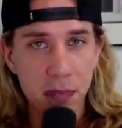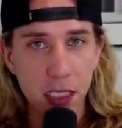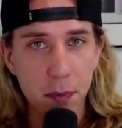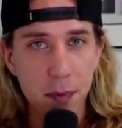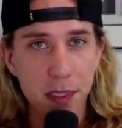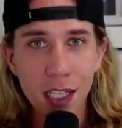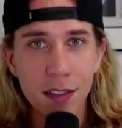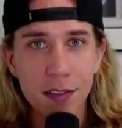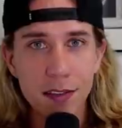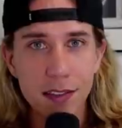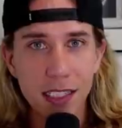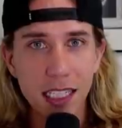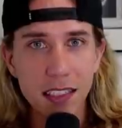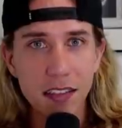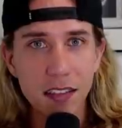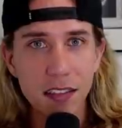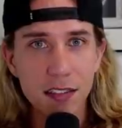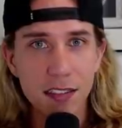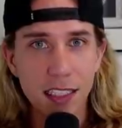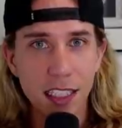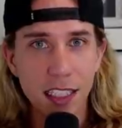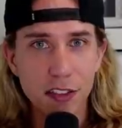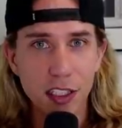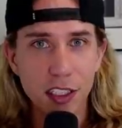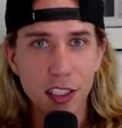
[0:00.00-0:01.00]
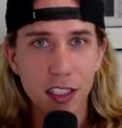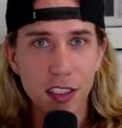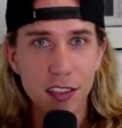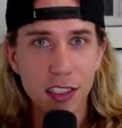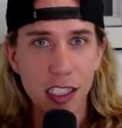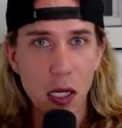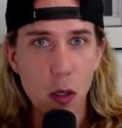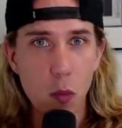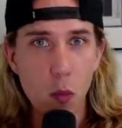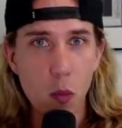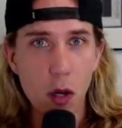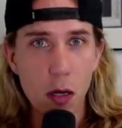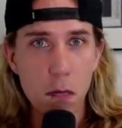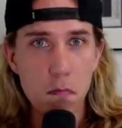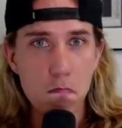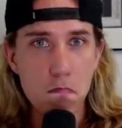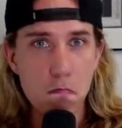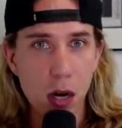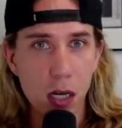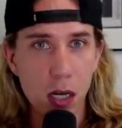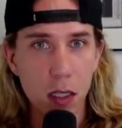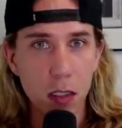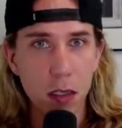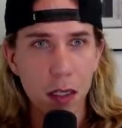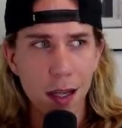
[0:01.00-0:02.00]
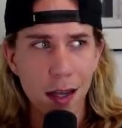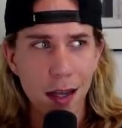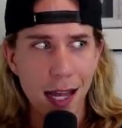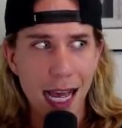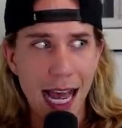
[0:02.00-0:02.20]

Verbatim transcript: I mean, Tesla essentially does in one month